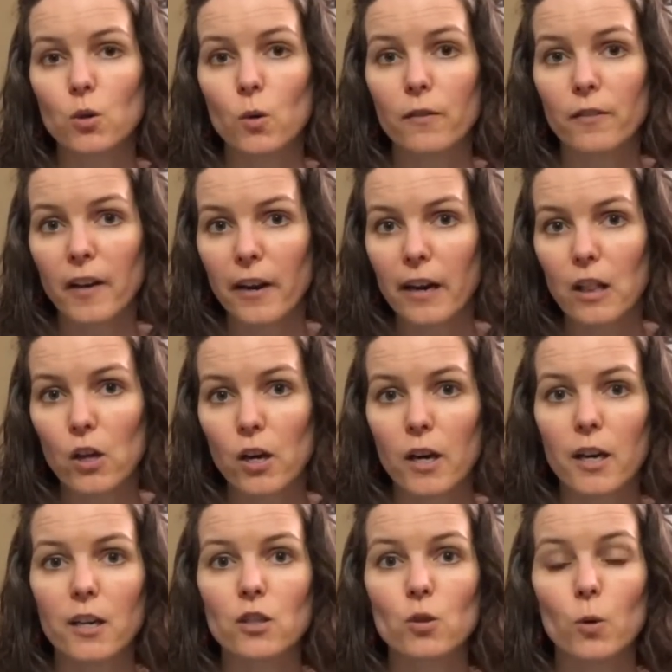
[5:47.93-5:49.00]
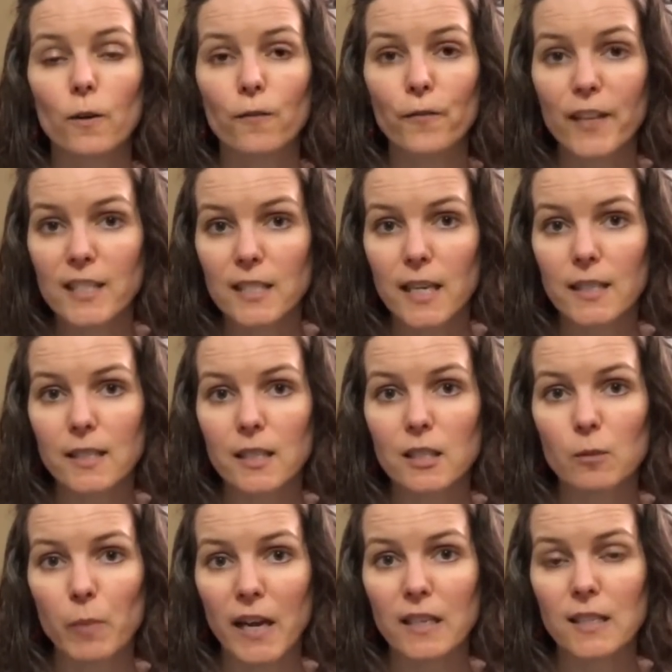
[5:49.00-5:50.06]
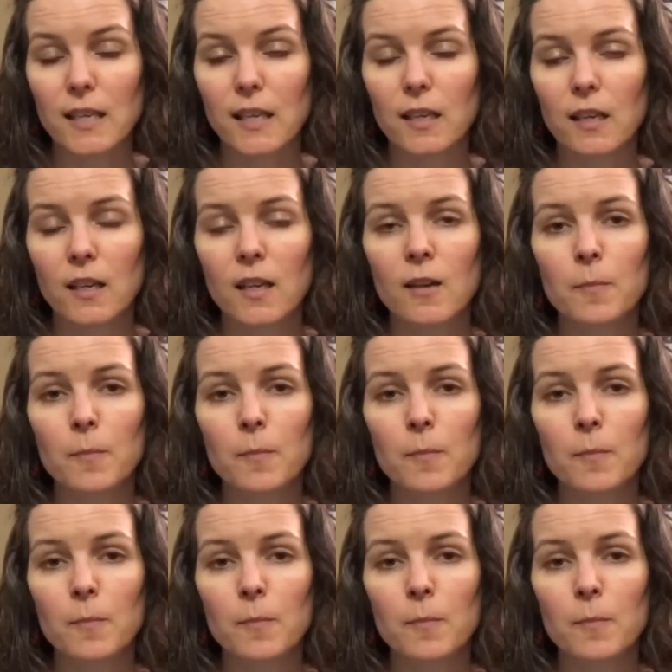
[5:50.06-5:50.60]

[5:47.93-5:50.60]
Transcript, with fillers: or very large or fits as expected.